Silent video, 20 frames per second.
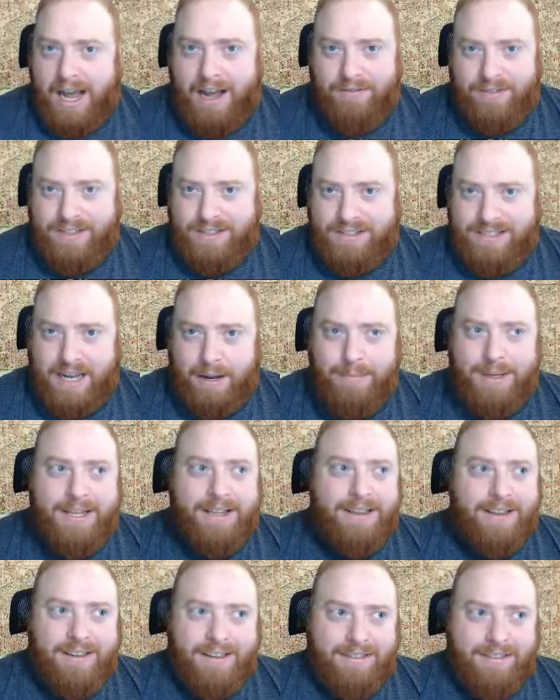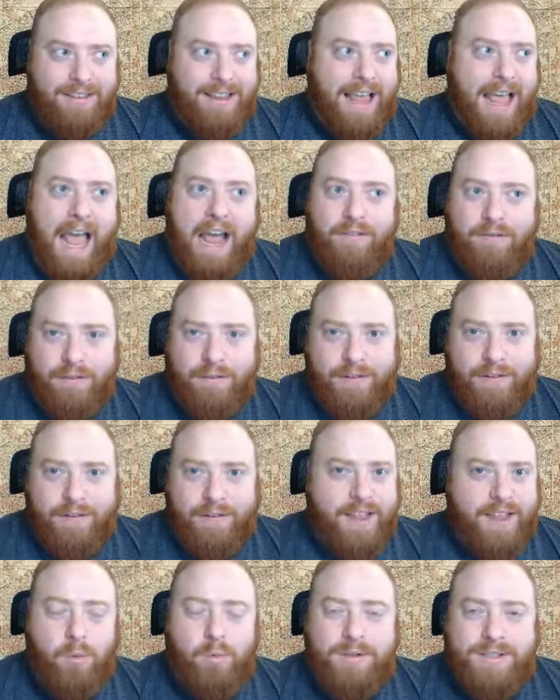Obviously, I mean, the,
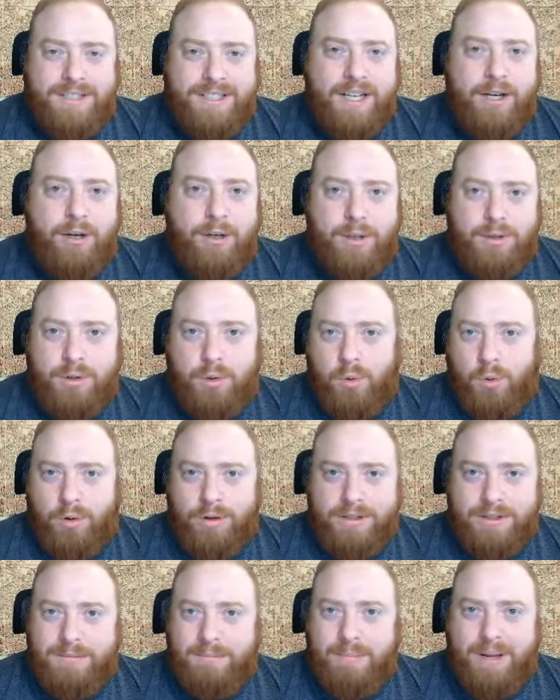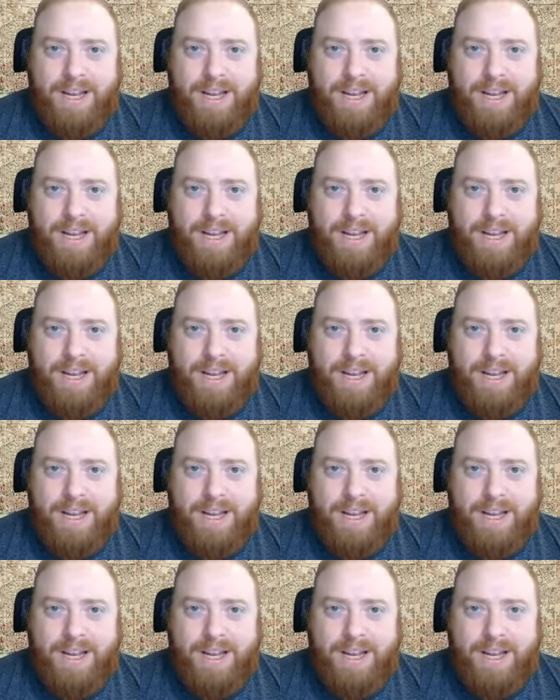everything was geared towards